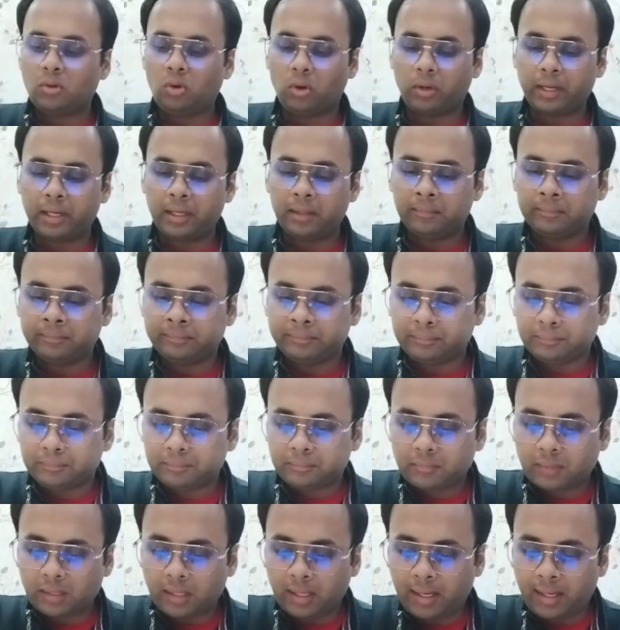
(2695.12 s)
Okay,
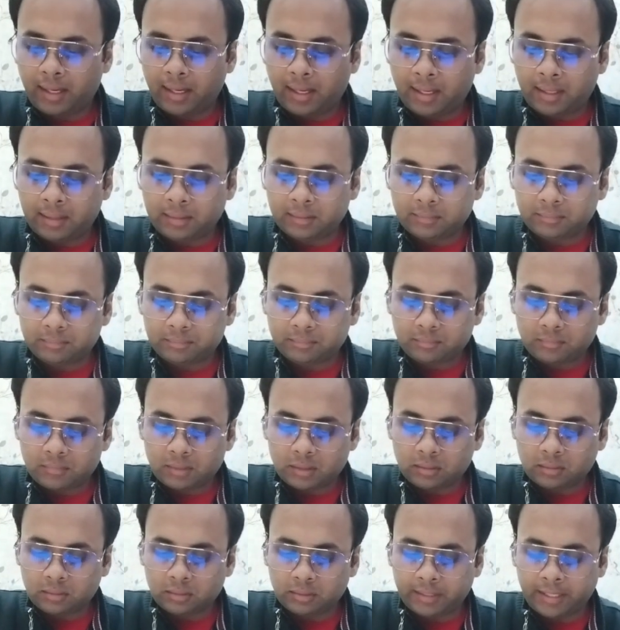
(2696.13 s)
and
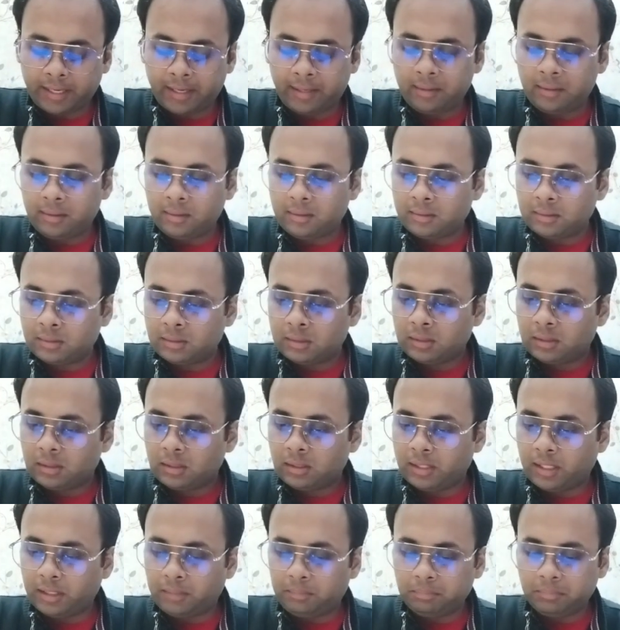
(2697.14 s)
then
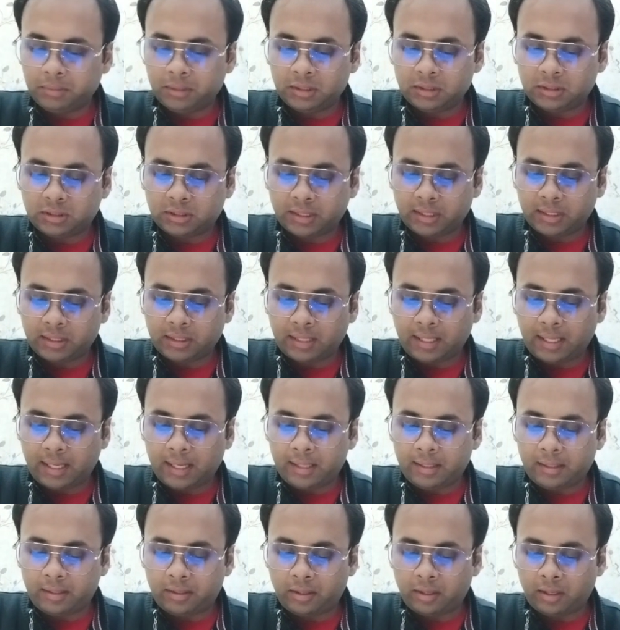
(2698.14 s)
let me say
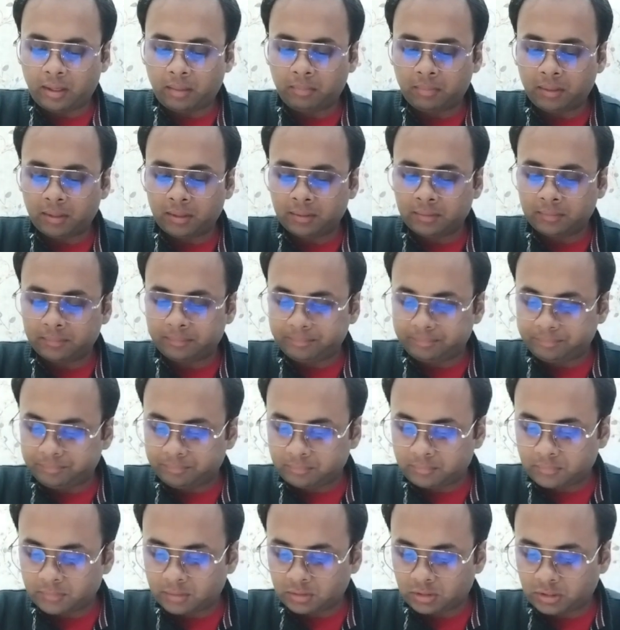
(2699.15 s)
that Raman
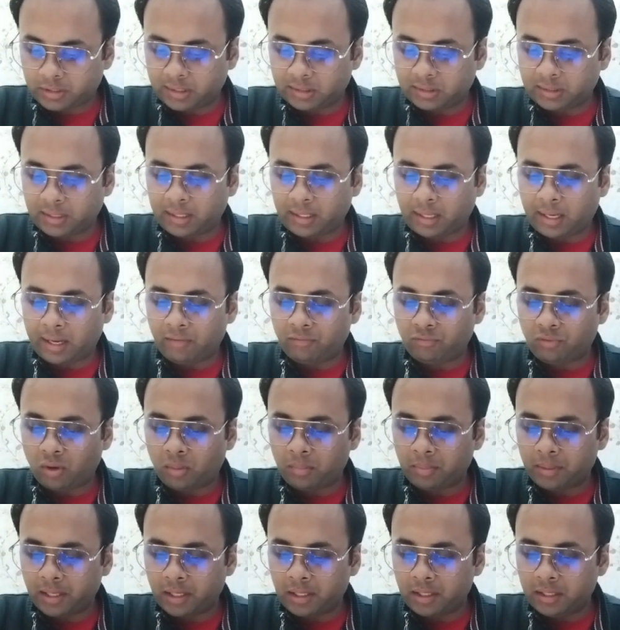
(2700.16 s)
says that I am
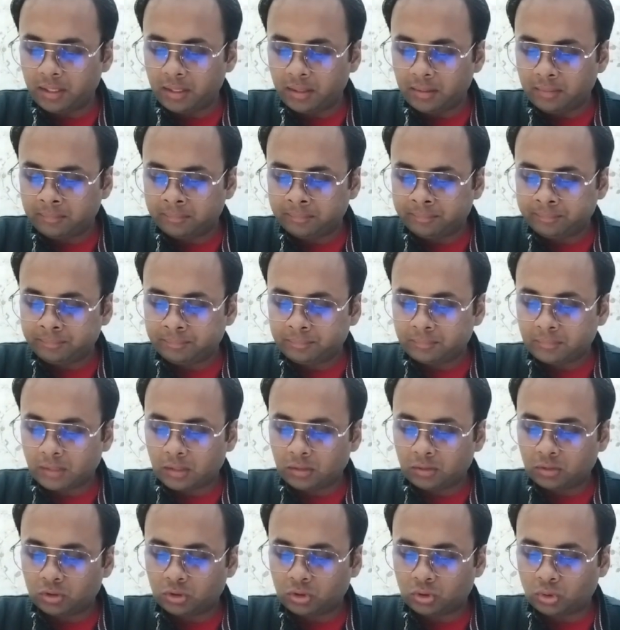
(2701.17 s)
from Delhi.
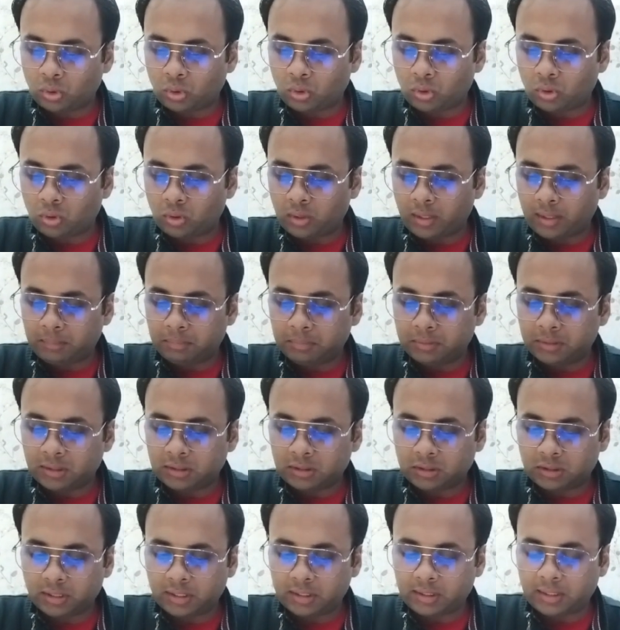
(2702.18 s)
So let me
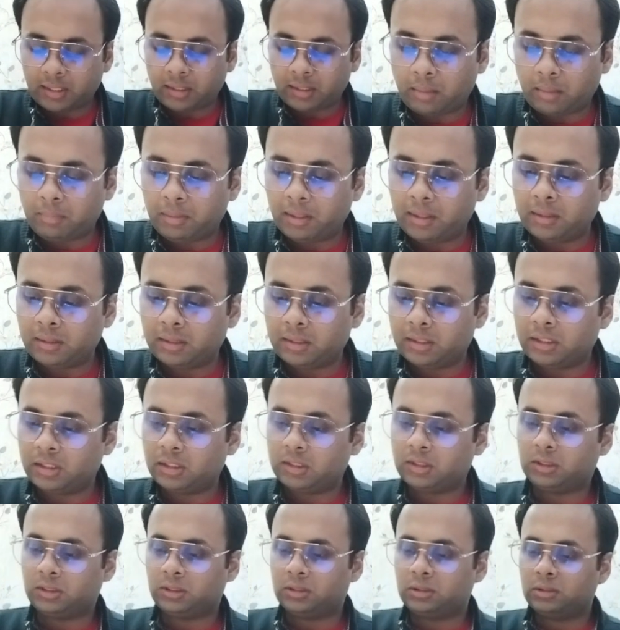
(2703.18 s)
just say Raman
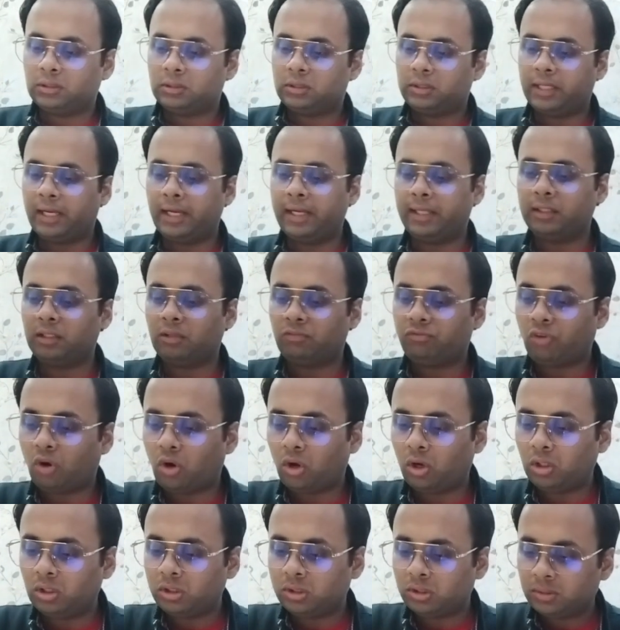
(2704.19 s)
is telling the
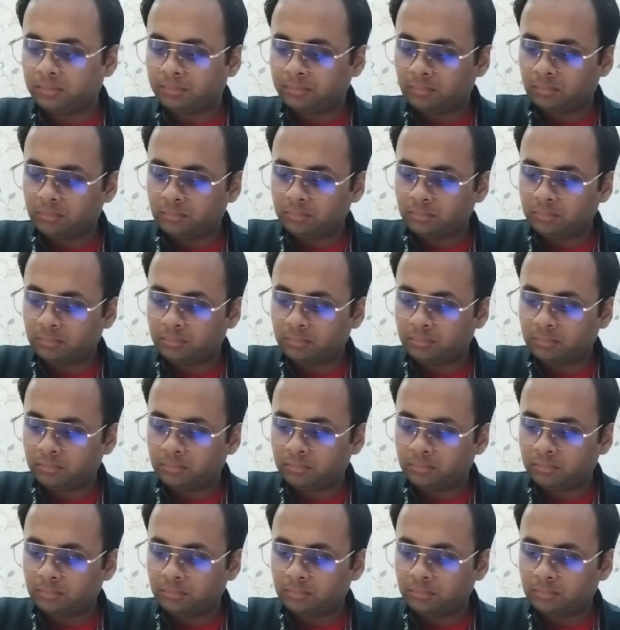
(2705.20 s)
false.